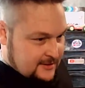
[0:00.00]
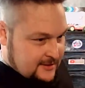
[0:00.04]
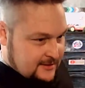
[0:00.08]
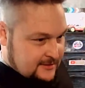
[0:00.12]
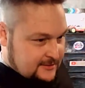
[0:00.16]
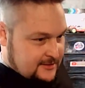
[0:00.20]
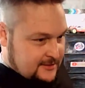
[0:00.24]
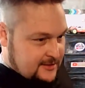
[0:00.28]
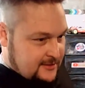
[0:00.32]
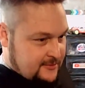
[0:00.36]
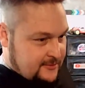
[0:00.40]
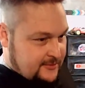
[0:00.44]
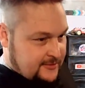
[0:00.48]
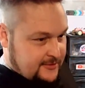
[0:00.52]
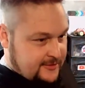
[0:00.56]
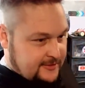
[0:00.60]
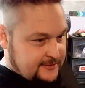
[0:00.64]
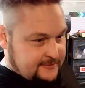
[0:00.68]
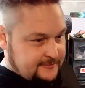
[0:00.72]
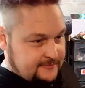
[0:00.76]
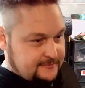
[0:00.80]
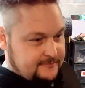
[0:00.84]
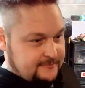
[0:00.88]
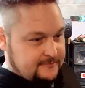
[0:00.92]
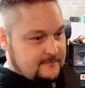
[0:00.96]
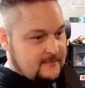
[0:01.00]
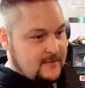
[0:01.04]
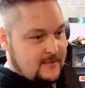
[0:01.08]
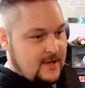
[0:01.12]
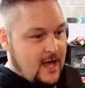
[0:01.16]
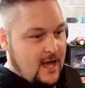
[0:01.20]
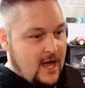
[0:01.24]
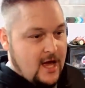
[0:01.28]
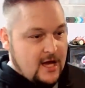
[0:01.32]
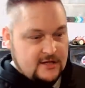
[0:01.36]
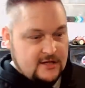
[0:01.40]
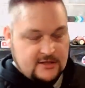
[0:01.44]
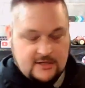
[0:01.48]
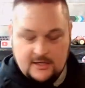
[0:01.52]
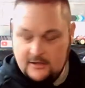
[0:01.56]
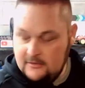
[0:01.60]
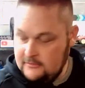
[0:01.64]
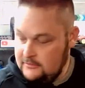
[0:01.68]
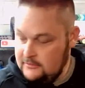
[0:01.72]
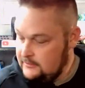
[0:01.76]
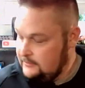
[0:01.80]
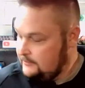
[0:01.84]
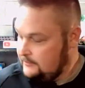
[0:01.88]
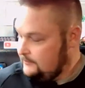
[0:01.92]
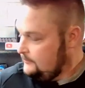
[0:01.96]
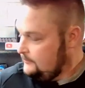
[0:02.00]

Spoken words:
What's going on? So,